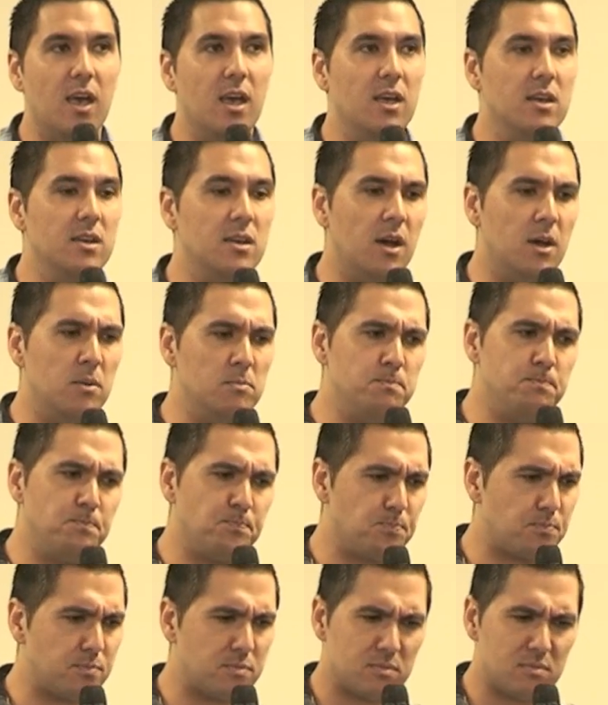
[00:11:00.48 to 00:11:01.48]
And
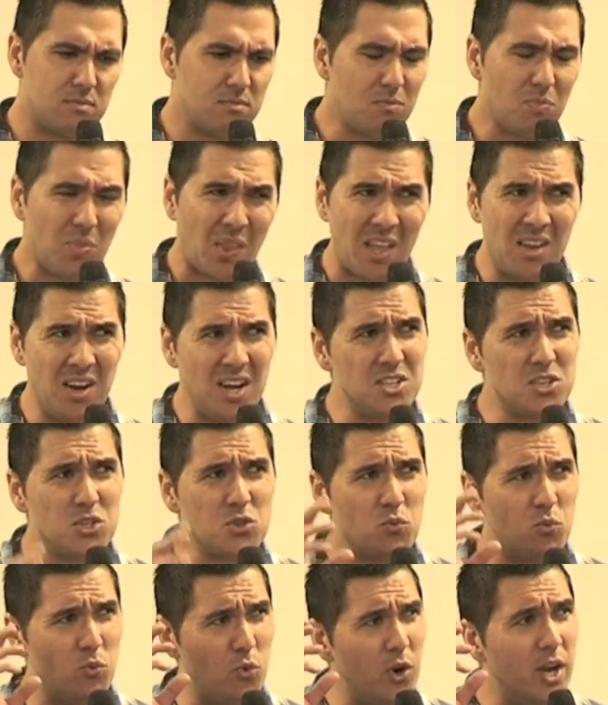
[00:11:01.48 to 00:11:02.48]
I
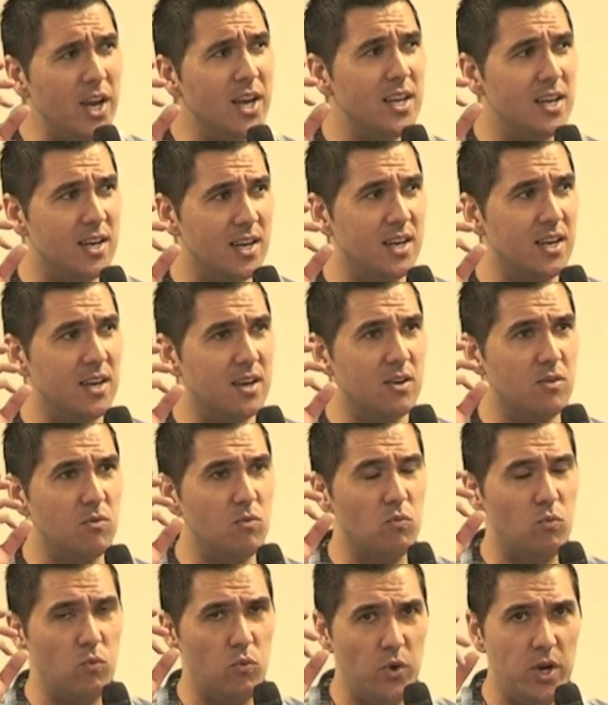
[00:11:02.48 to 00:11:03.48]
just really,
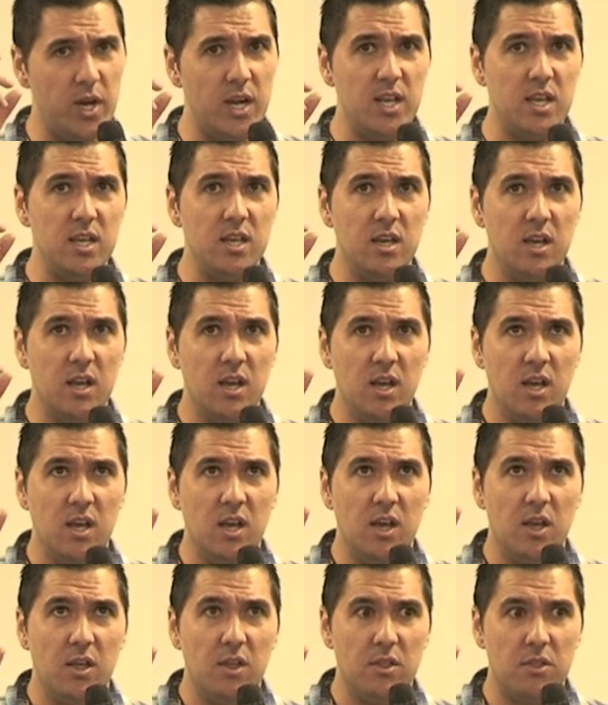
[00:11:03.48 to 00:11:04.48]
really
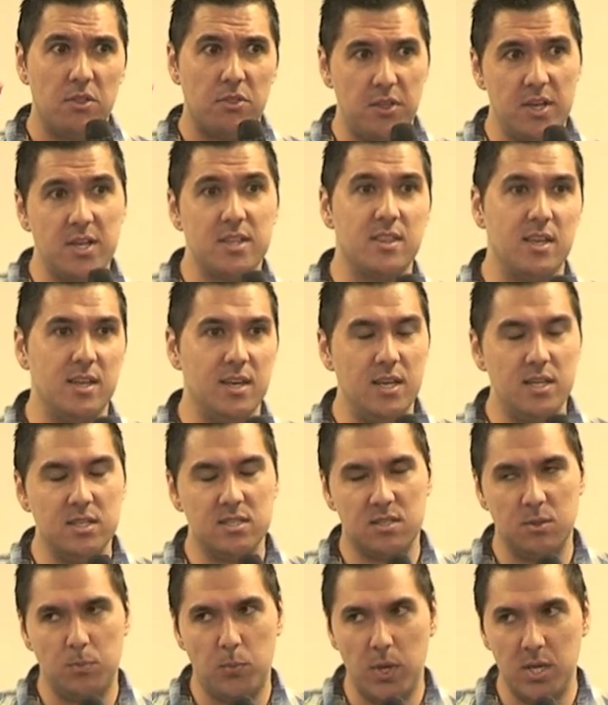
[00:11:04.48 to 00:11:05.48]
think there
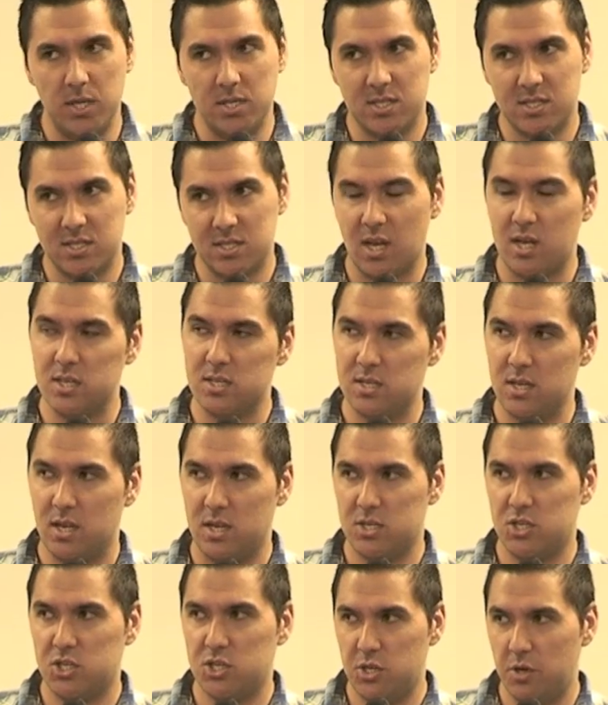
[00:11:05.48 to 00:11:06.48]
needs to be such
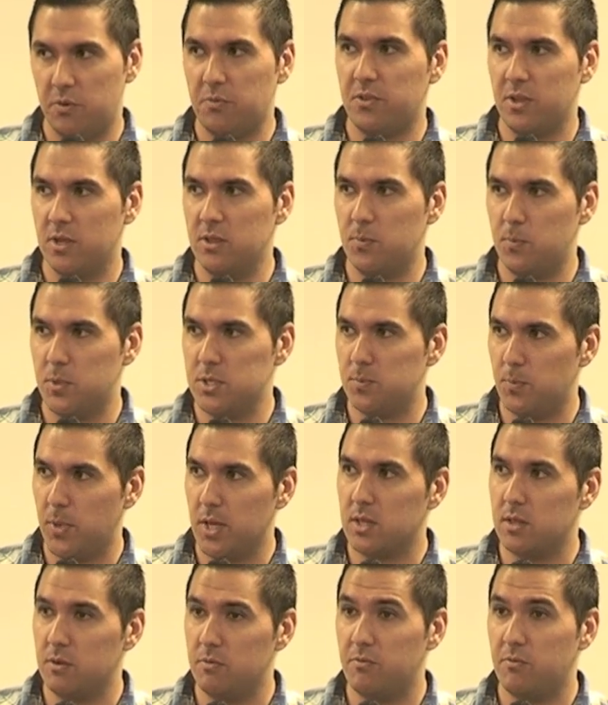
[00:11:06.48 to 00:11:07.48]
a shift in the
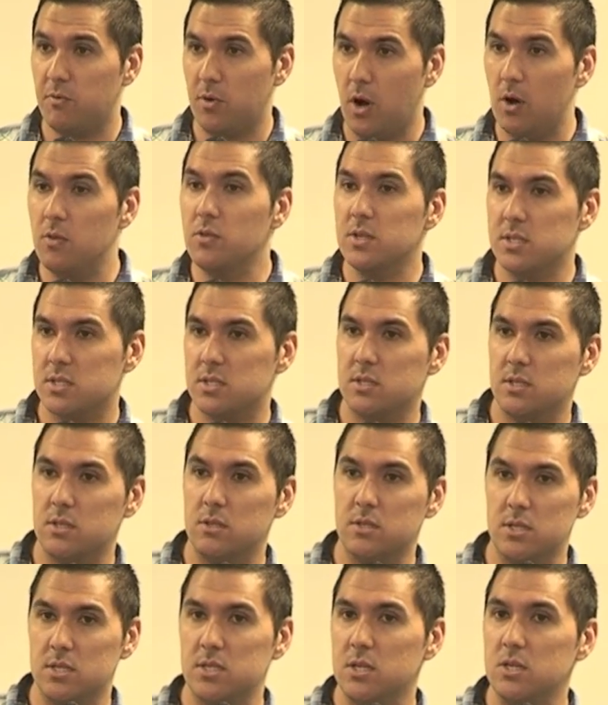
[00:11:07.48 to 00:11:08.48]
perspective on
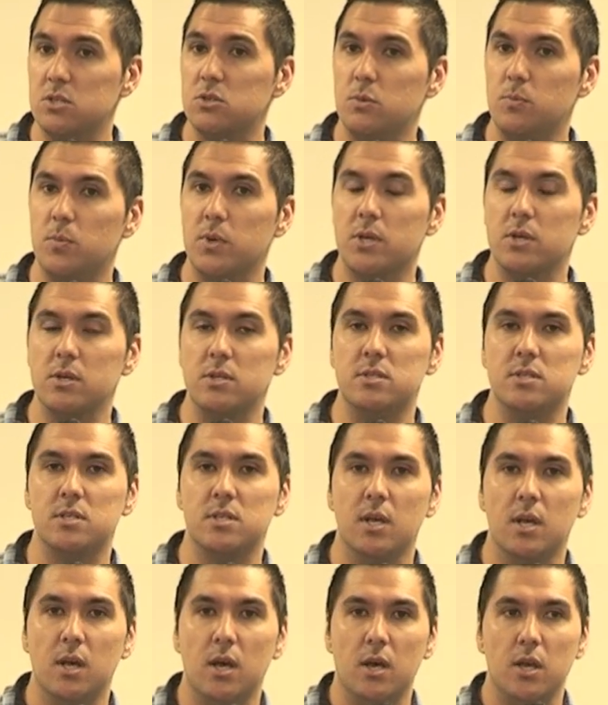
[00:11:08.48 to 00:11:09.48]
this issue,
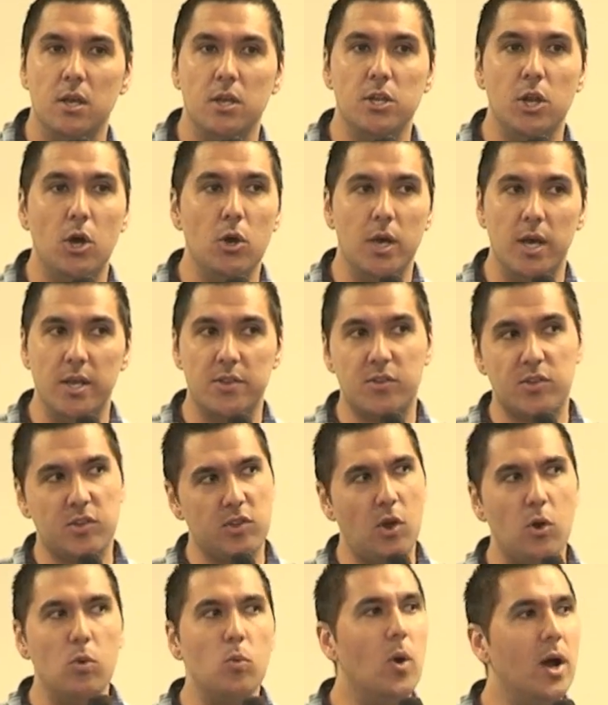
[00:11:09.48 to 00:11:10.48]
because, it's
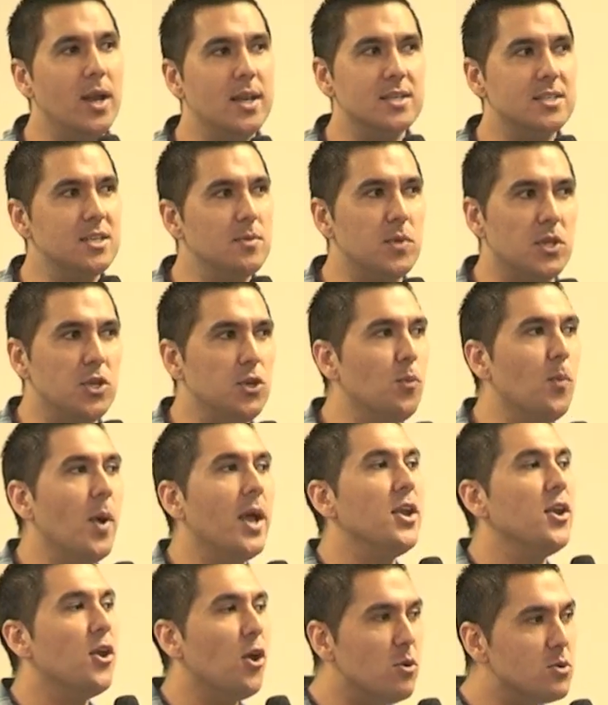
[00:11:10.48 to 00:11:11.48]
so widely accepted. You may
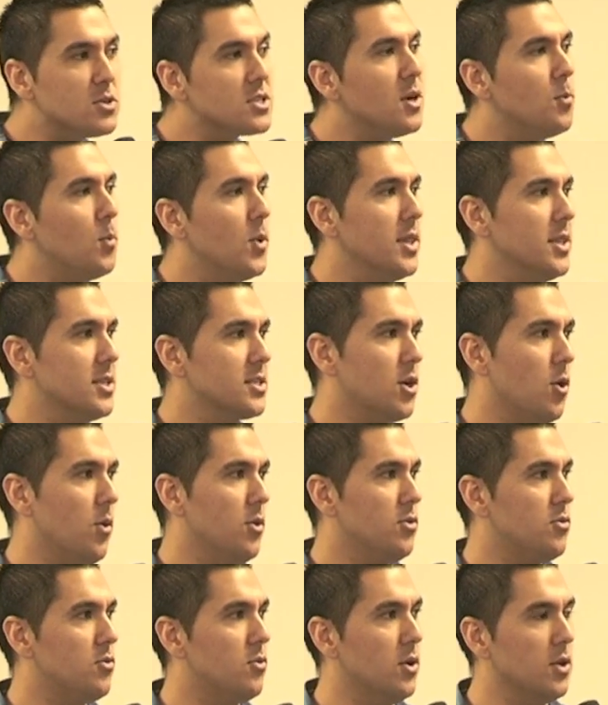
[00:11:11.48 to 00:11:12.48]
know someone that's
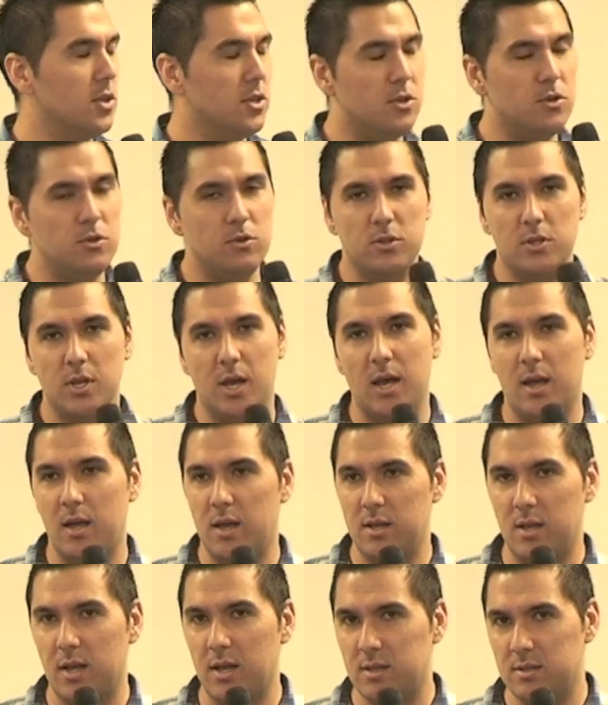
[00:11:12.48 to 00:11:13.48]
going through it.
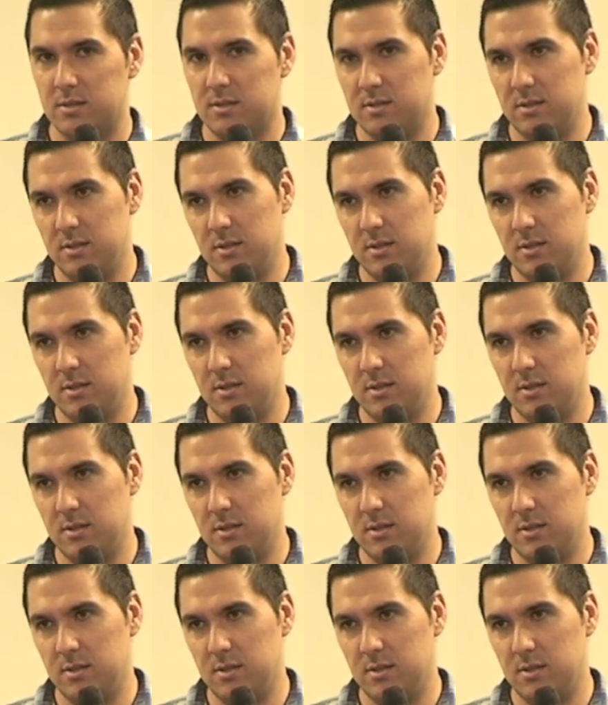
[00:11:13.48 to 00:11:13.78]
A